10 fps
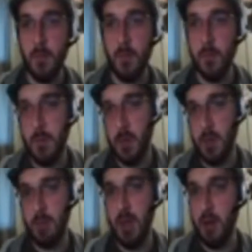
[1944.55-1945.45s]
It's better
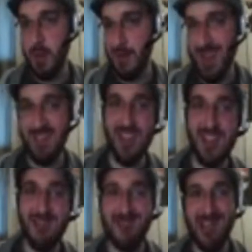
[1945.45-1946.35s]
than nothing!
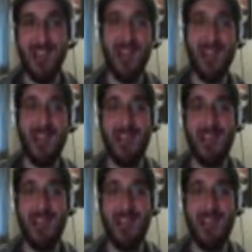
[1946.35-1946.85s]
Yay!